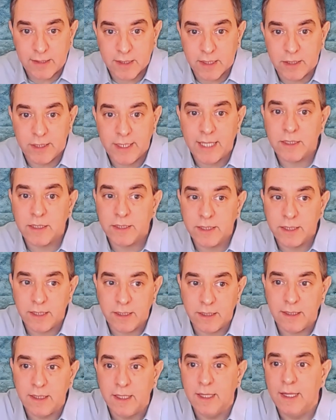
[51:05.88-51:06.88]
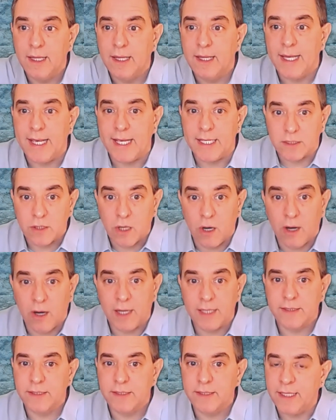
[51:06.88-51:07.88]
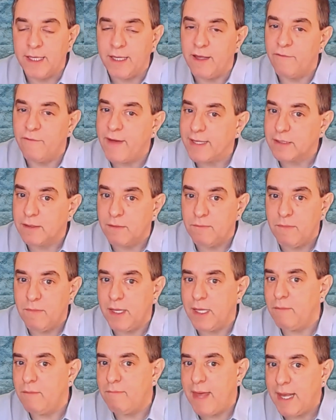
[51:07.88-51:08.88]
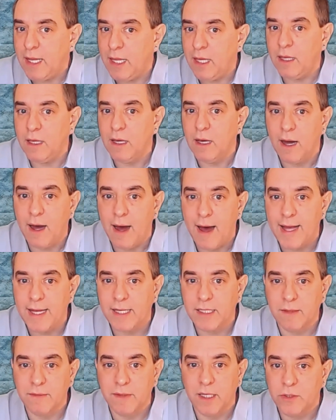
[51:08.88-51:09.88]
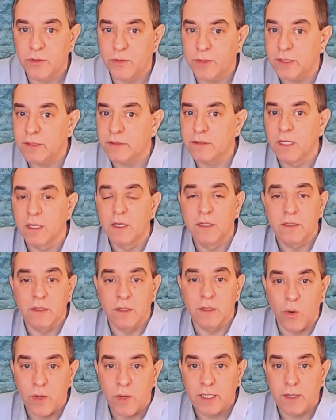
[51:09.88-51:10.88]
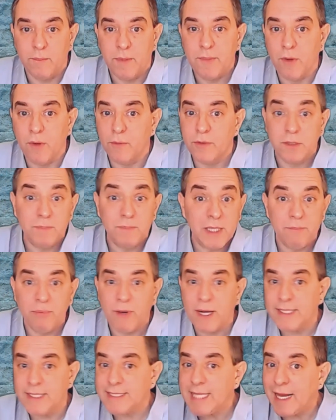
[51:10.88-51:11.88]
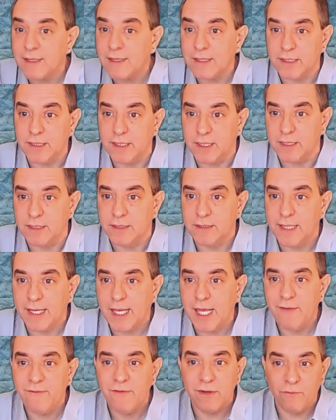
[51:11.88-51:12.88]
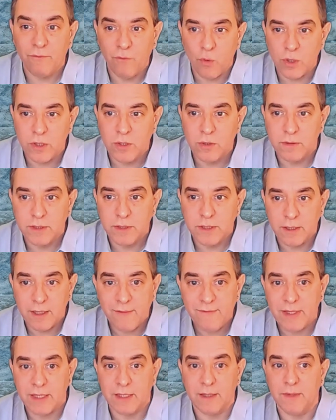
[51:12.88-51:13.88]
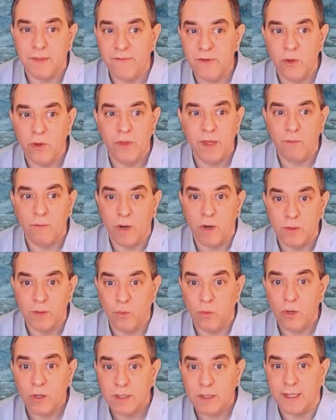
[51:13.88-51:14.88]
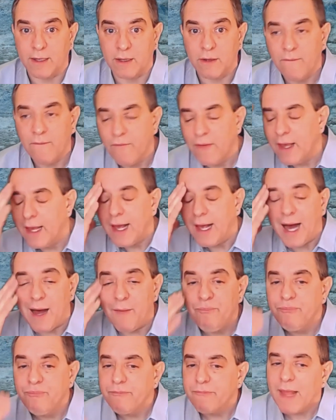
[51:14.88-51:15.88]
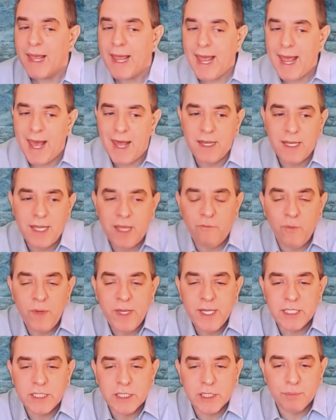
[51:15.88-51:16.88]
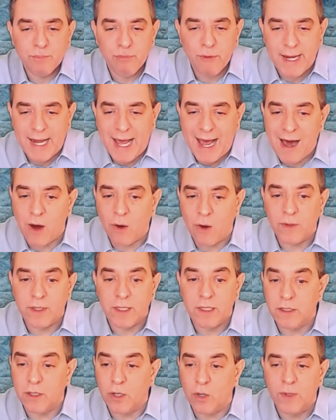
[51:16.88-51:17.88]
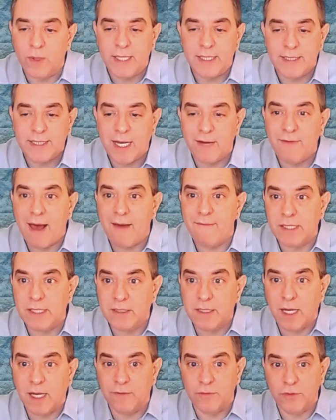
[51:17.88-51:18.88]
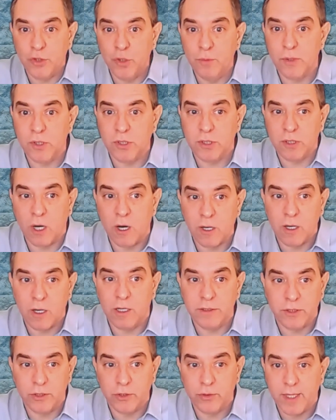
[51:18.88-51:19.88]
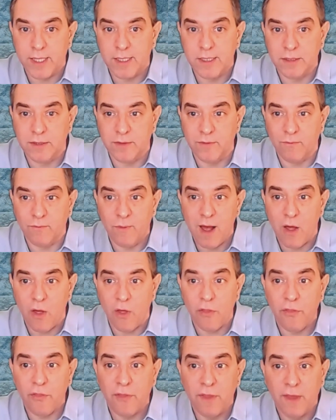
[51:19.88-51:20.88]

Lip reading: congestion. It's costly. In fact, in many high-income countries, low-income people are just being priced out of these cities. They can't even afford to live in them, even though they want to work there. And if we can spread out, instead of having these kind of superstar concentrations of wealth,